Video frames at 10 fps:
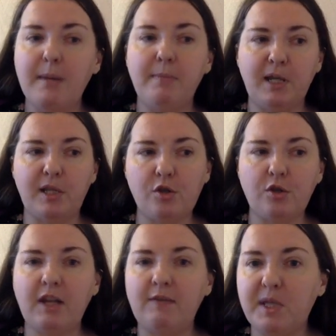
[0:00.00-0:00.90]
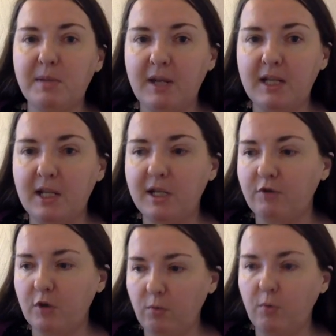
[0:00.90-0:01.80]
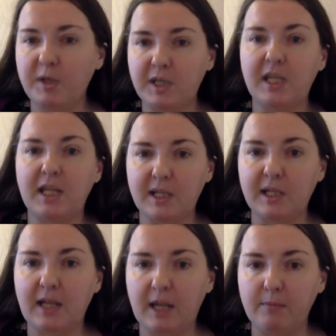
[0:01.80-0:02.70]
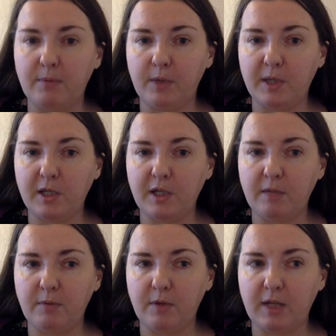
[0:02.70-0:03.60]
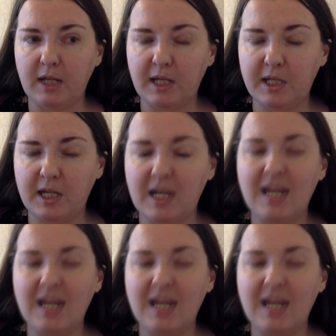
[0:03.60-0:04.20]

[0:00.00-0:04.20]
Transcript: because it should give you some ideas for quotes and things like that and points that you could put in your essay.